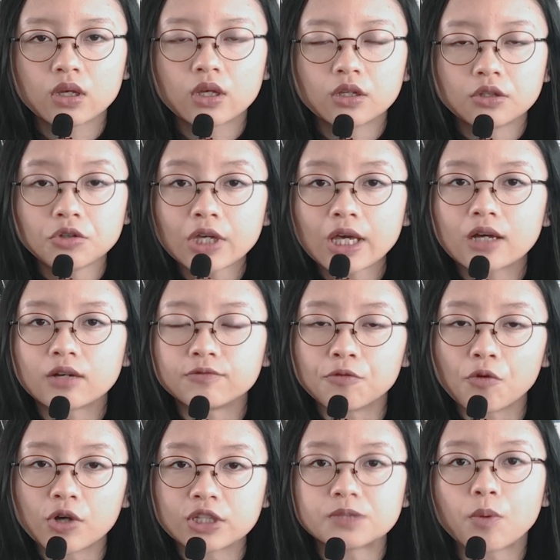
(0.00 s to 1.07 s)
You can
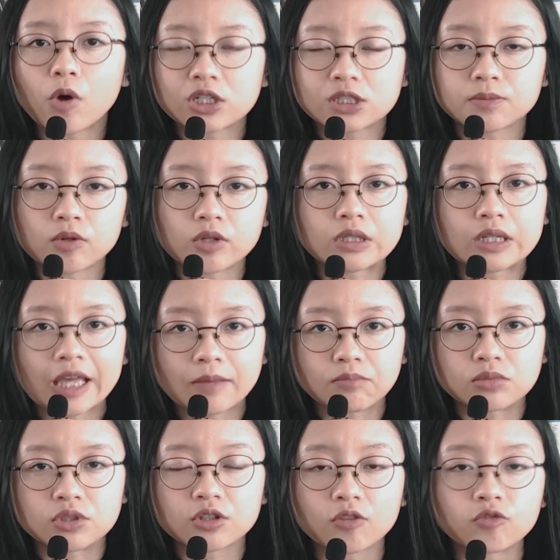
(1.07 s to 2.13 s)
avoid possible
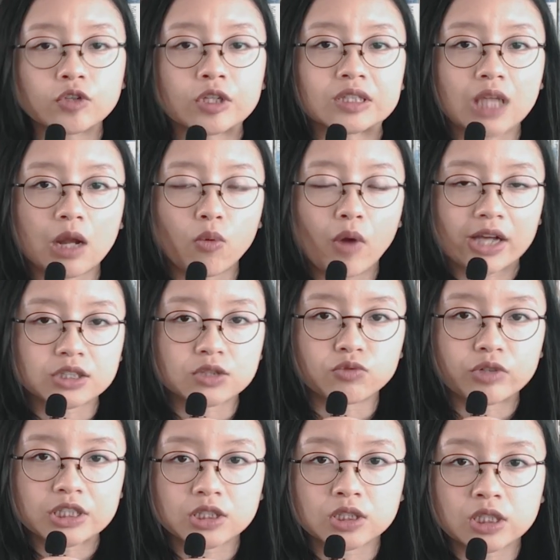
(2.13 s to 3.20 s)
claims of indirect
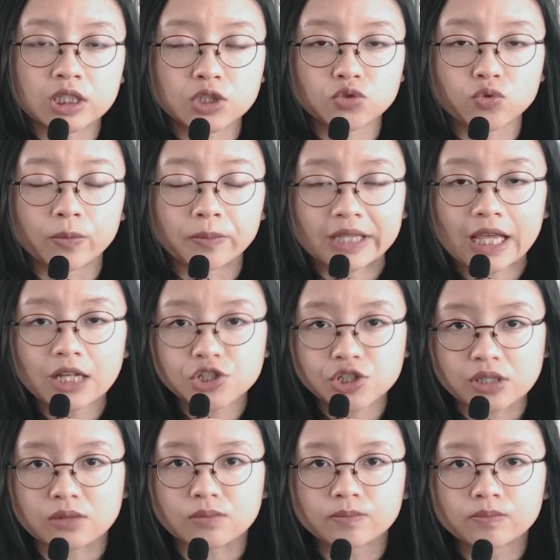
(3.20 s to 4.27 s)
race
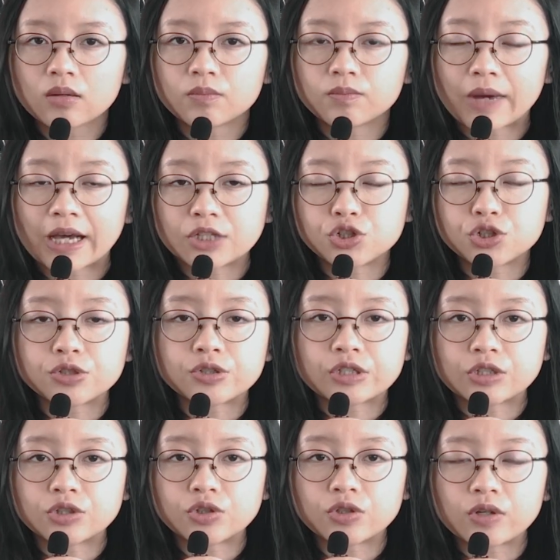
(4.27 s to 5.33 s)
discrimination by
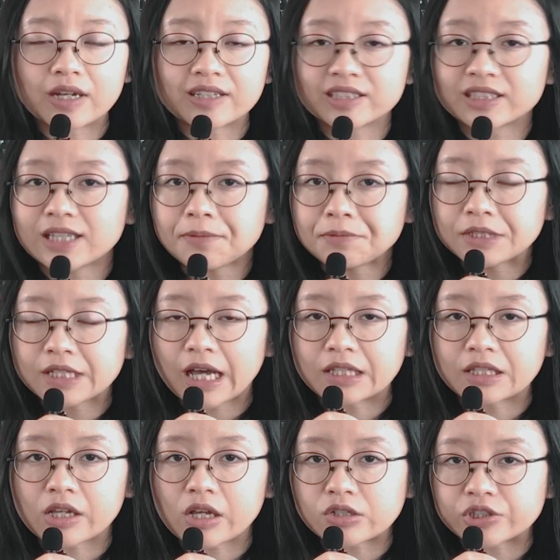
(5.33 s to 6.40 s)
choosing to accept
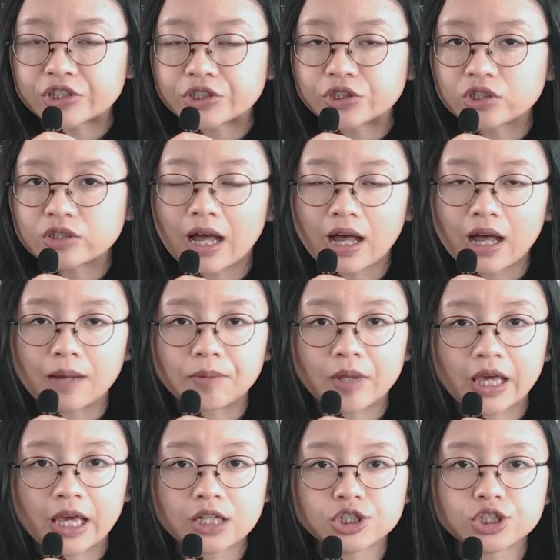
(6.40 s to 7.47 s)
and consider
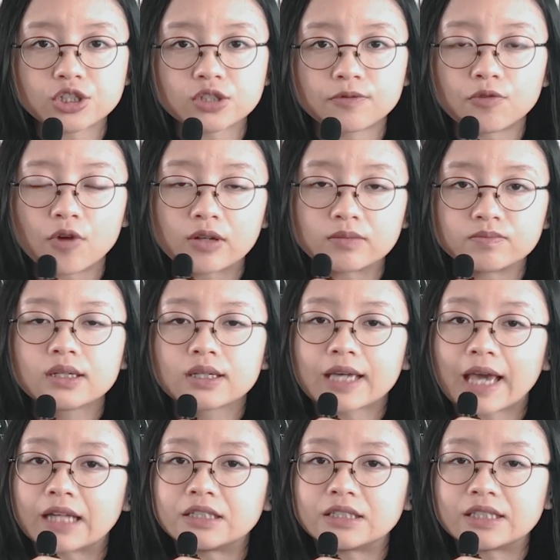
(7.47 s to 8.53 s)
applications from
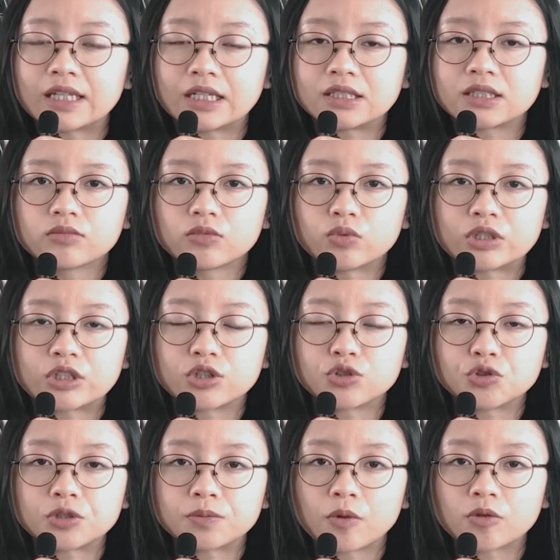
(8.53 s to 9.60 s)
candidates with
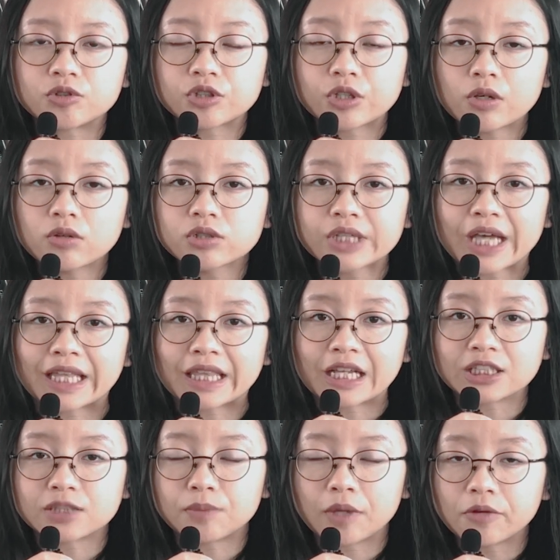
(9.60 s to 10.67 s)
suitable skills and
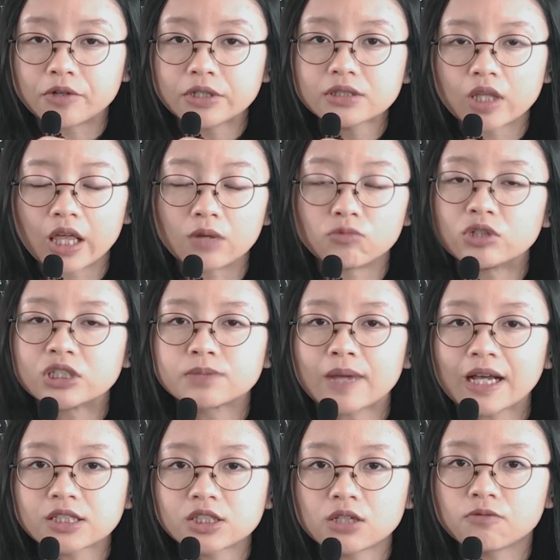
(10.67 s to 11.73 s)
experience
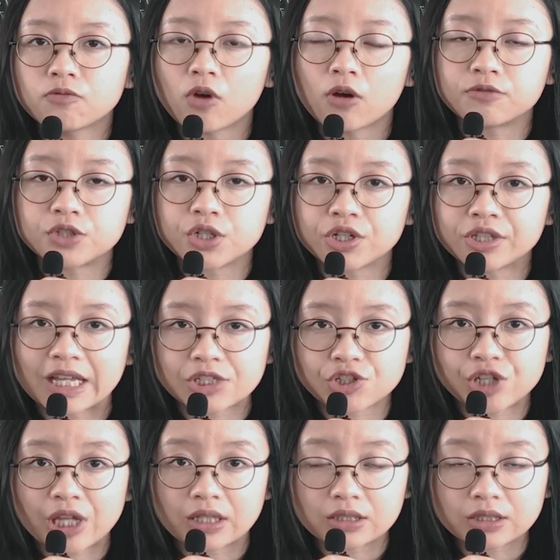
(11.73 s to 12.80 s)
irrespective of their
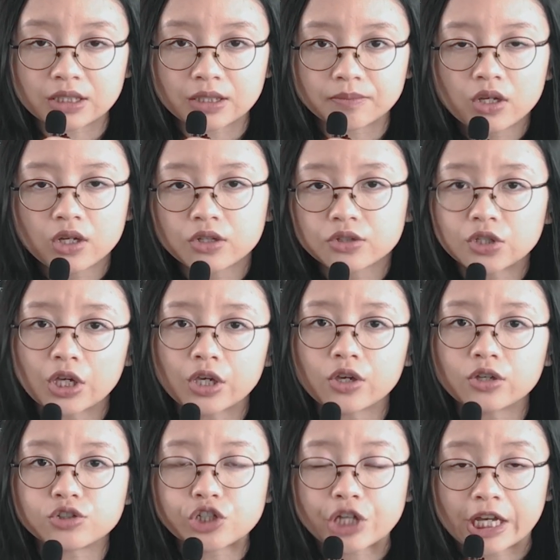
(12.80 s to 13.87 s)
nationality. You
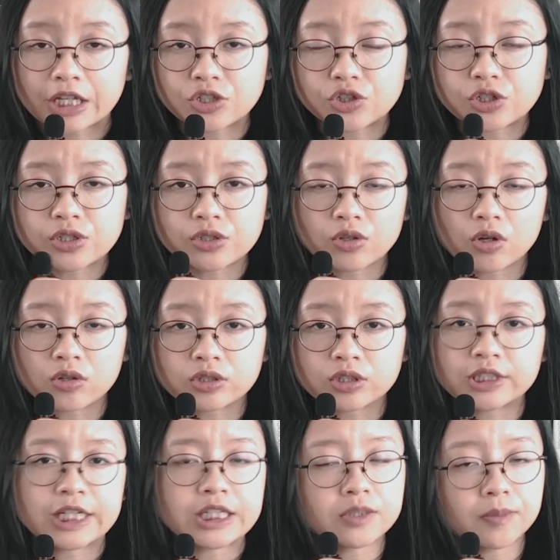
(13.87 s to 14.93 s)
could change your
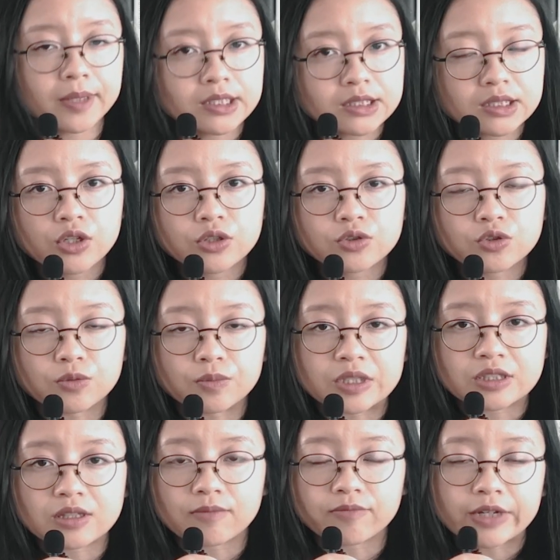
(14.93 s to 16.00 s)
statement to be
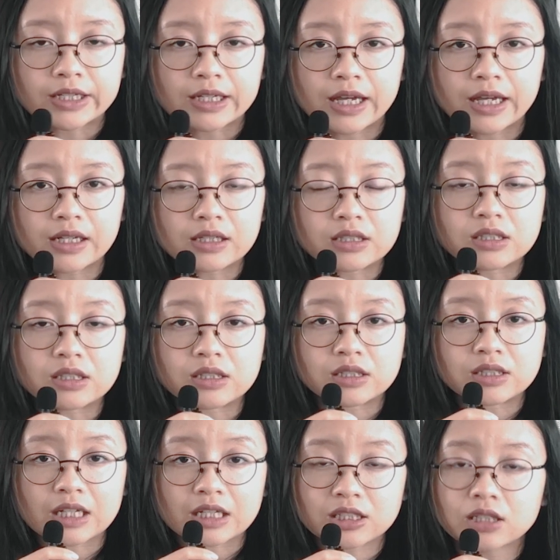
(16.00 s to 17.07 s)
something like the
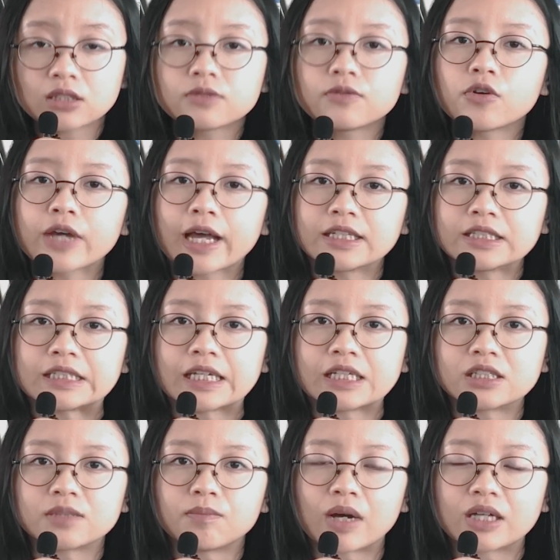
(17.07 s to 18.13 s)
successful
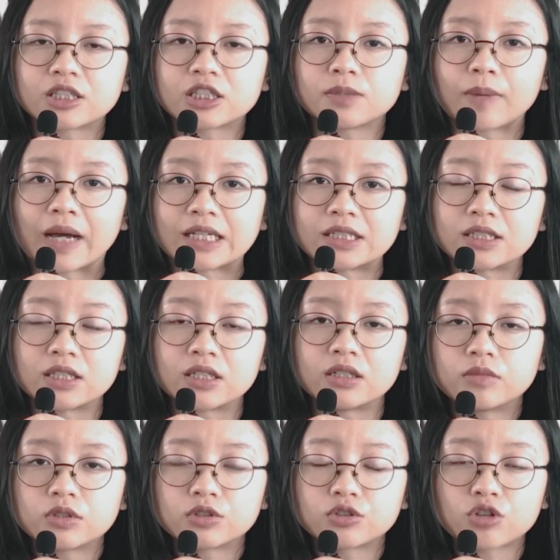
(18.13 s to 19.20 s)
candidates must by the
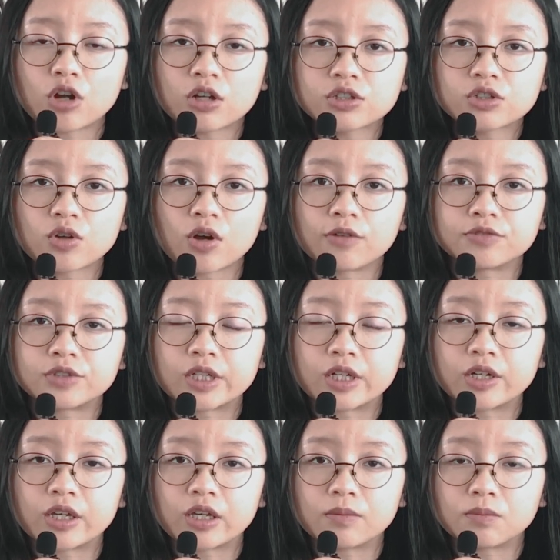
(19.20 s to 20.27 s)
start of
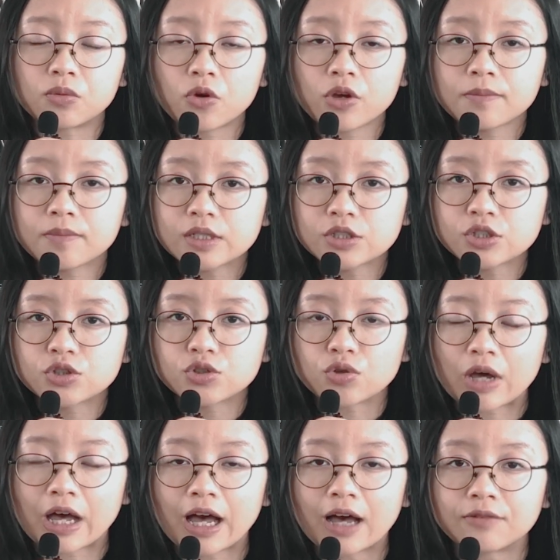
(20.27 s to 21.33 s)
their employment to
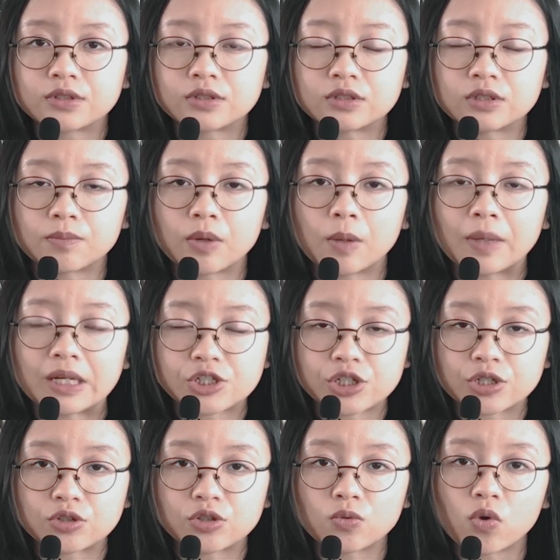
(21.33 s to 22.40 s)
have the
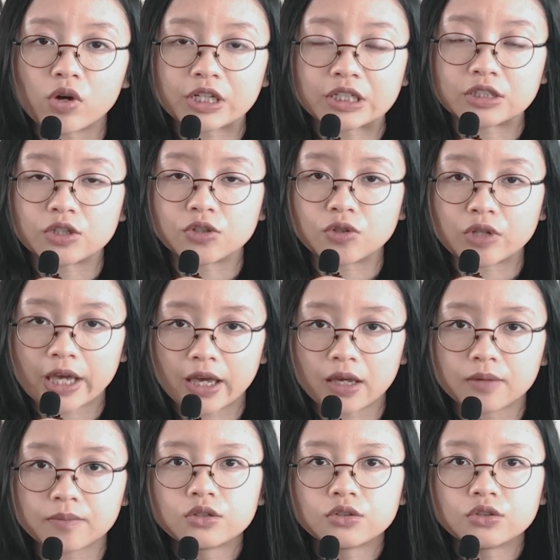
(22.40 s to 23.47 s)
permission to work in the
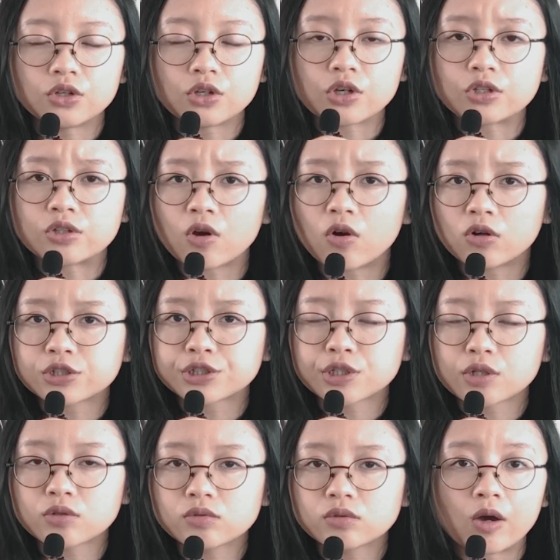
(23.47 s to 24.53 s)
UK. You could
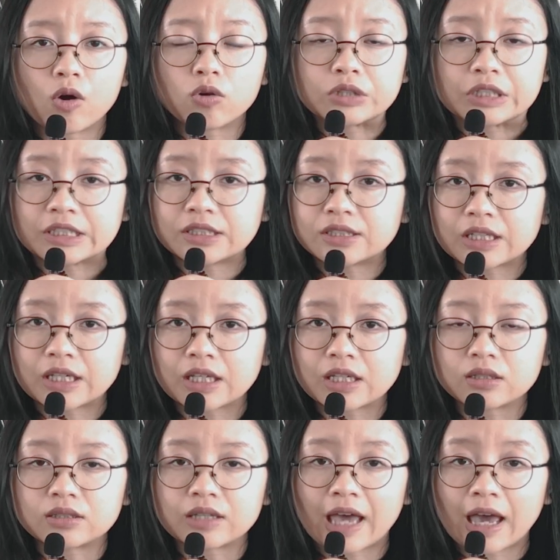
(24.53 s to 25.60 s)
also only seek
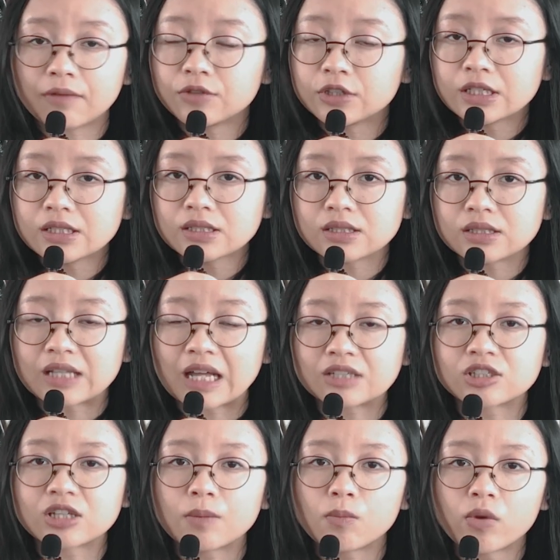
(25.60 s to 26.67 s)
the evidence that
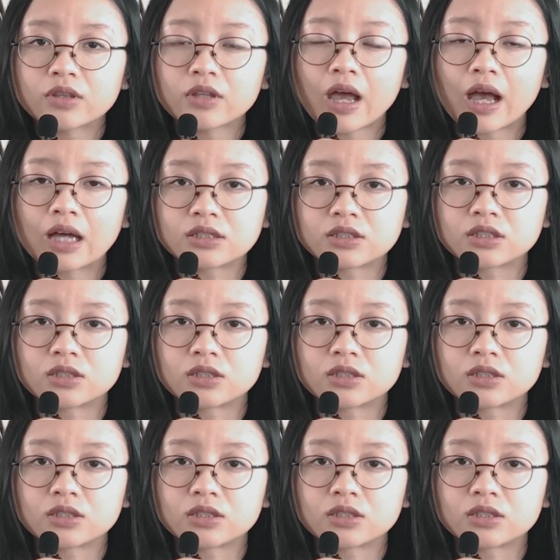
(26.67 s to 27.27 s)
someone has the